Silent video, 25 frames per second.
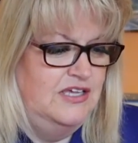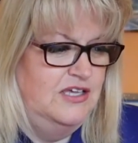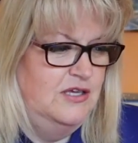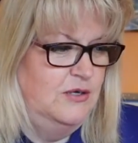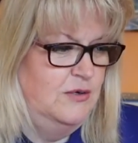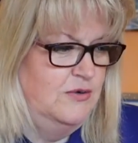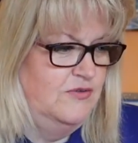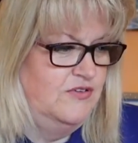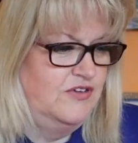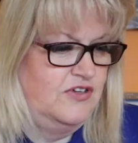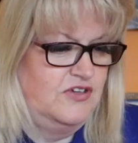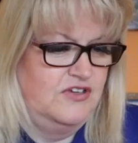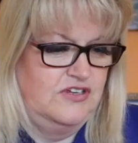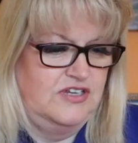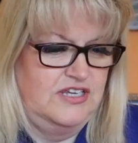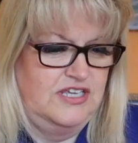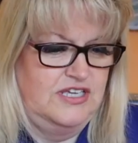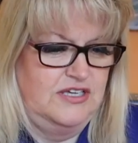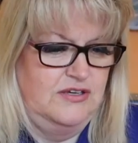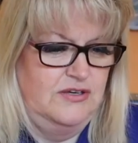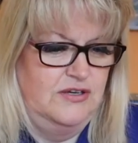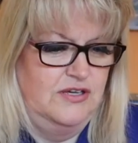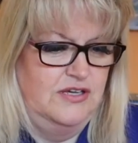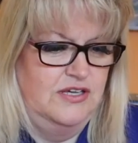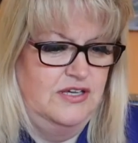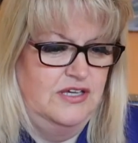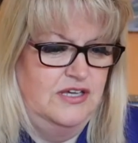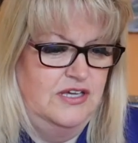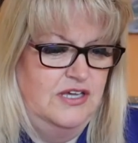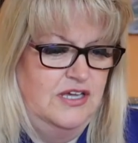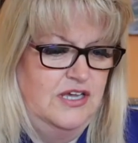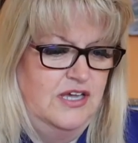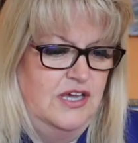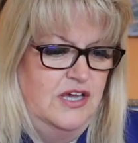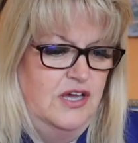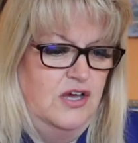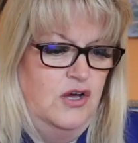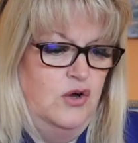Who have I got now?
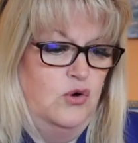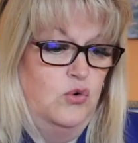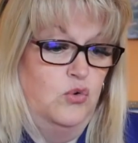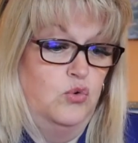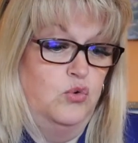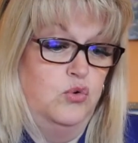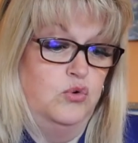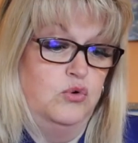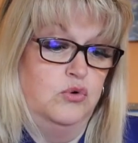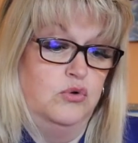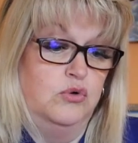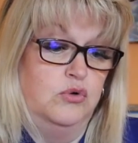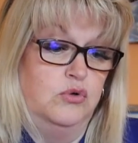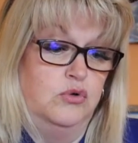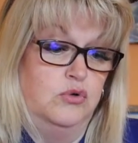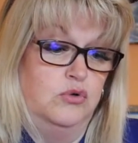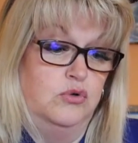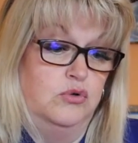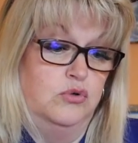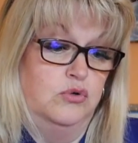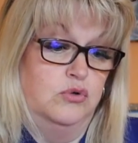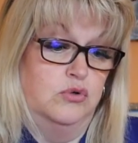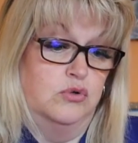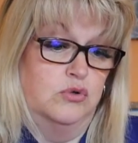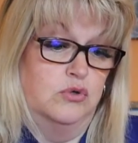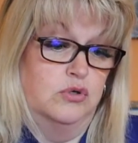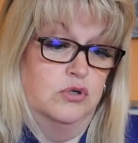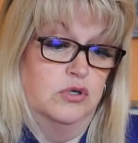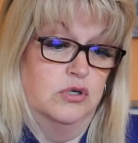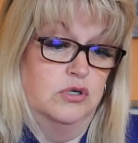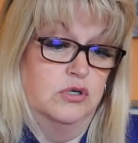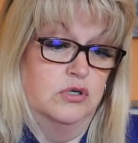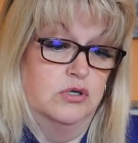Ooh.